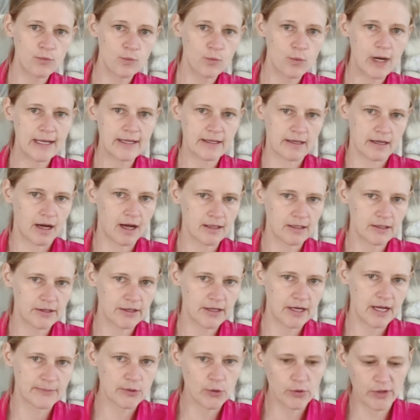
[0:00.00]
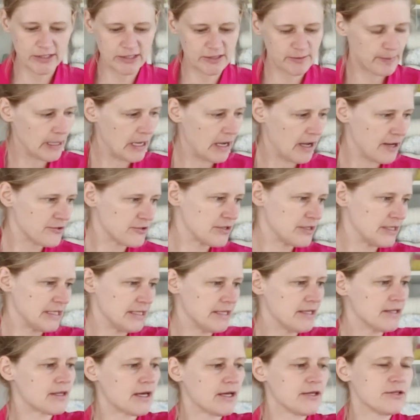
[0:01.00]
what color I'm going to put
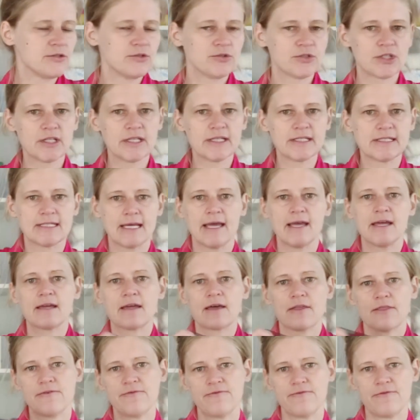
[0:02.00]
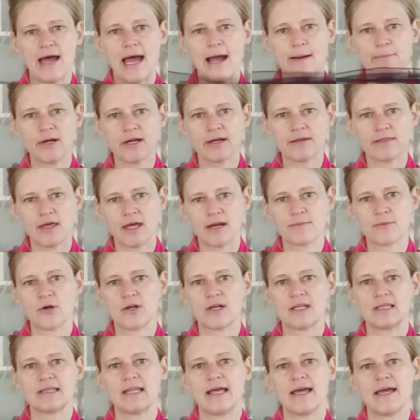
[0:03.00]
underneath, I usually take the fabric that I'm
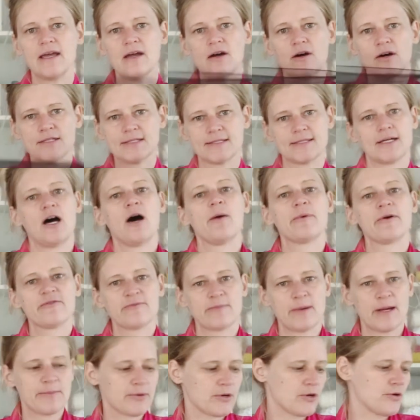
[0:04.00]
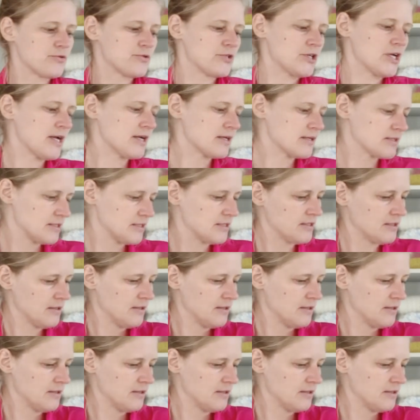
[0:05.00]
going to lay on top of my project,